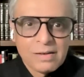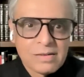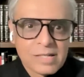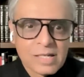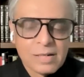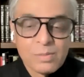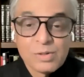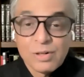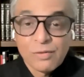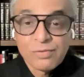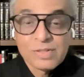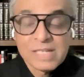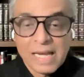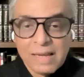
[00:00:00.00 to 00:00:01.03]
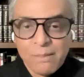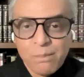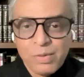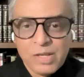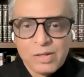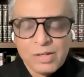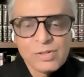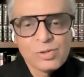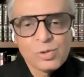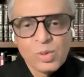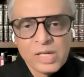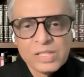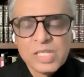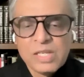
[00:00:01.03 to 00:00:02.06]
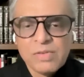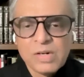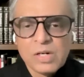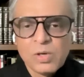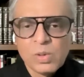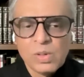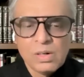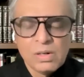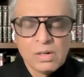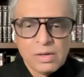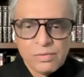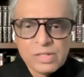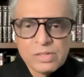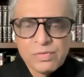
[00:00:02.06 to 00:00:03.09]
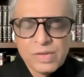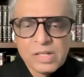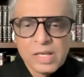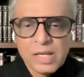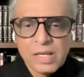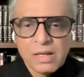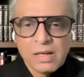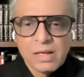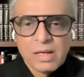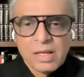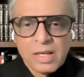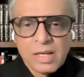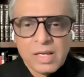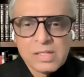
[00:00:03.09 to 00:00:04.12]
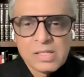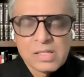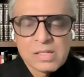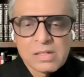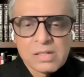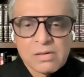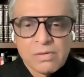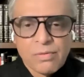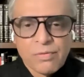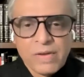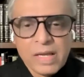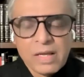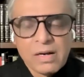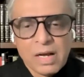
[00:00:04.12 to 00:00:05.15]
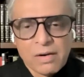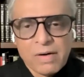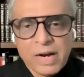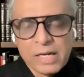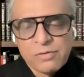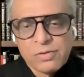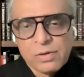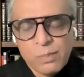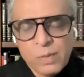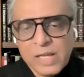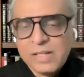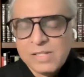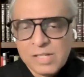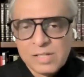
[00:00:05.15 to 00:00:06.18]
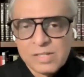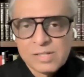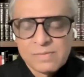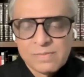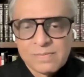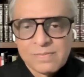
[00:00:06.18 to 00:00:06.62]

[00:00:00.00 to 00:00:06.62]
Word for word: terms of time period to achieve a goal, which we think is where our rightful place is.